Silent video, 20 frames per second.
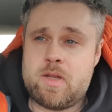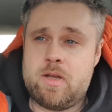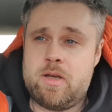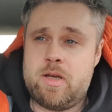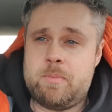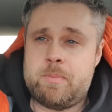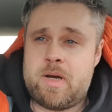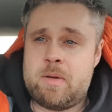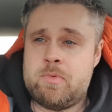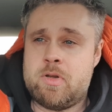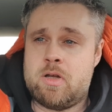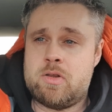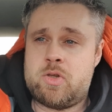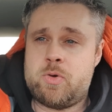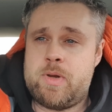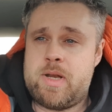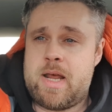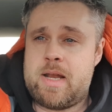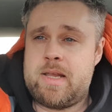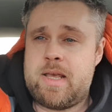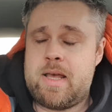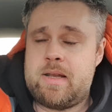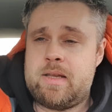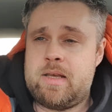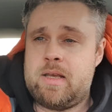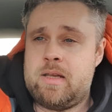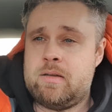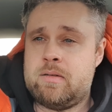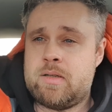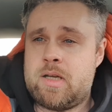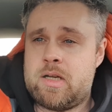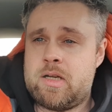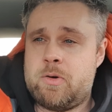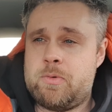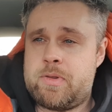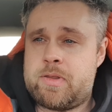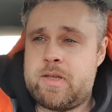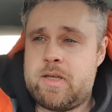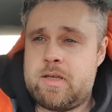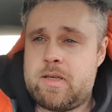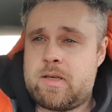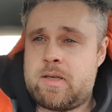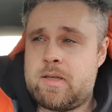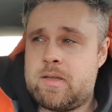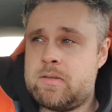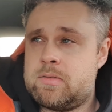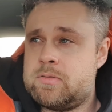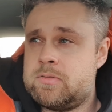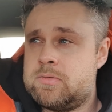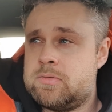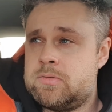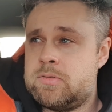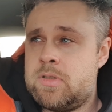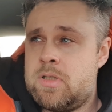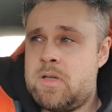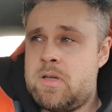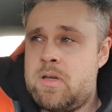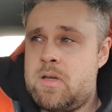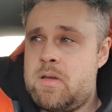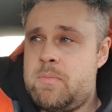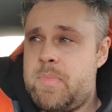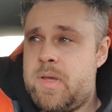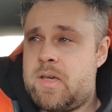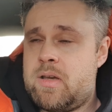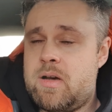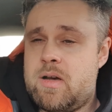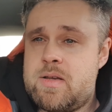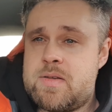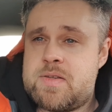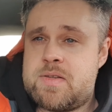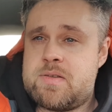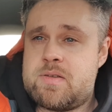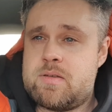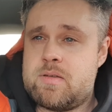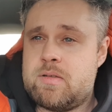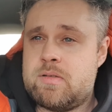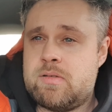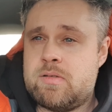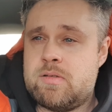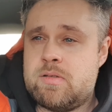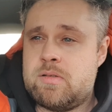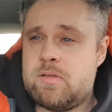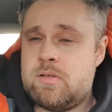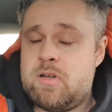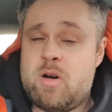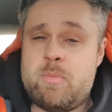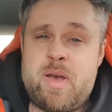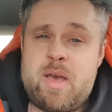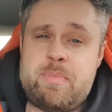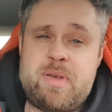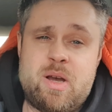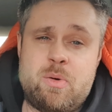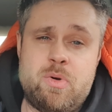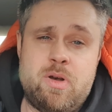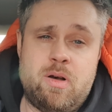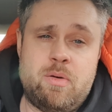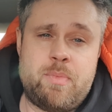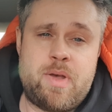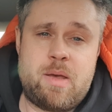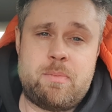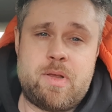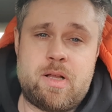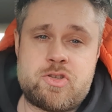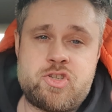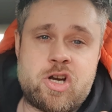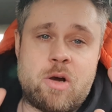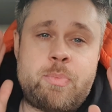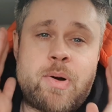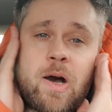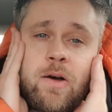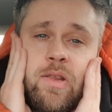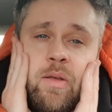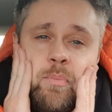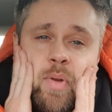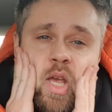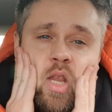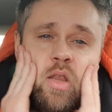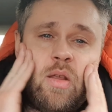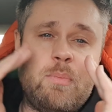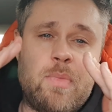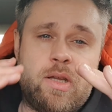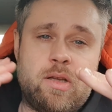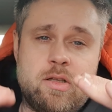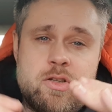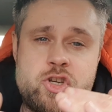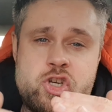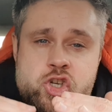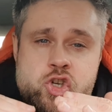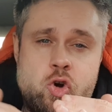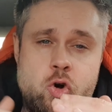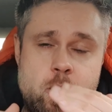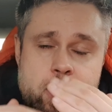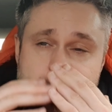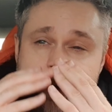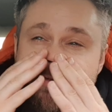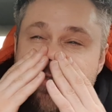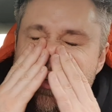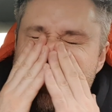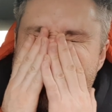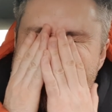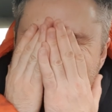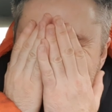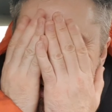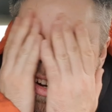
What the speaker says: I'm not doing any editing, I don't think, because, or maybe I will. Maybe I'll chop out the bit in the middle and shorten it for you.